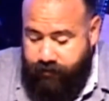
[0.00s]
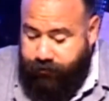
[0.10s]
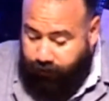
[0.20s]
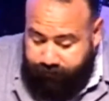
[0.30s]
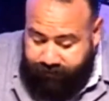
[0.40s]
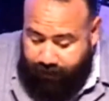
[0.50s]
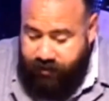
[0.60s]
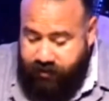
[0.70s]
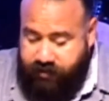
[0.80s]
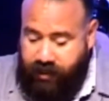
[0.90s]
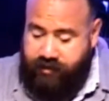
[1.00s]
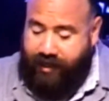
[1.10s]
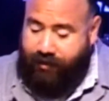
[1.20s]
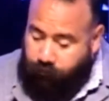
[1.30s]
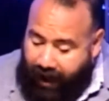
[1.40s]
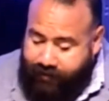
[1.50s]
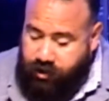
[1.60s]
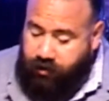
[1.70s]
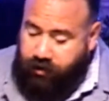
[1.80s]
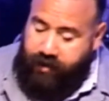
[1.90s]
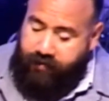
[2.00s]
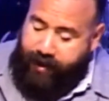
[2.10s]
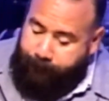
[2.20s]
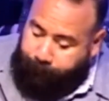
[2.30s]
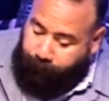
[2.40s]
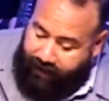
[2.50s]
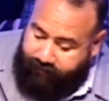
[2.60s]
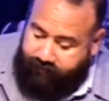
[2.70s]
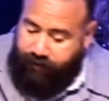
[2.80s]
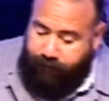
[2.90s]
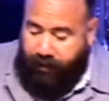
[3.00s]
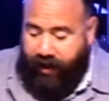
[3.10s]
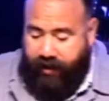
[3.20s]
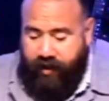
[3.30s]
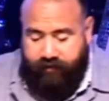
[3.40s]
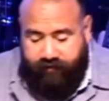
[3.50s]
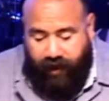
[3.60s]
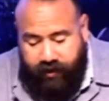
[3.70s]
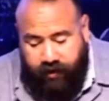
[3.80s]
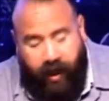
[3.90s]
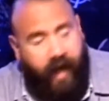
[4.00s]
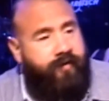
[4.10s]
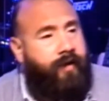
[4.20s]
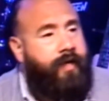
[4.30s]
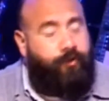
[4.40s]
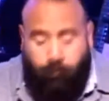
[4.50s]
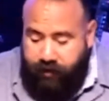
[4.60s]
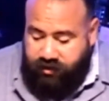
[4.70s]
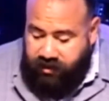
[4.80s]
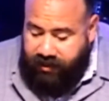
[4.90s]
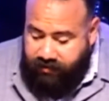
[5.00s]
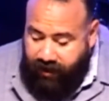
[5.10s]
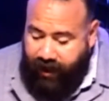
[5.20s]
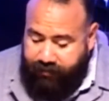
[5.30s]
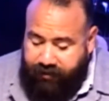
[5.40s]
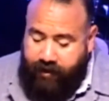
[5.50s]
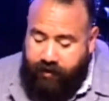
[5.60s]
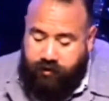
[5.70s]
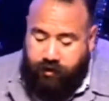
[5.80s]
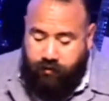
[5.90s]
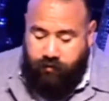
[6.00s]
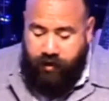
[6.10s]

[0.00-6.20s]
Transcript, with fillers: Third thing we see is that tragically they embrace it by psychologically twisting death into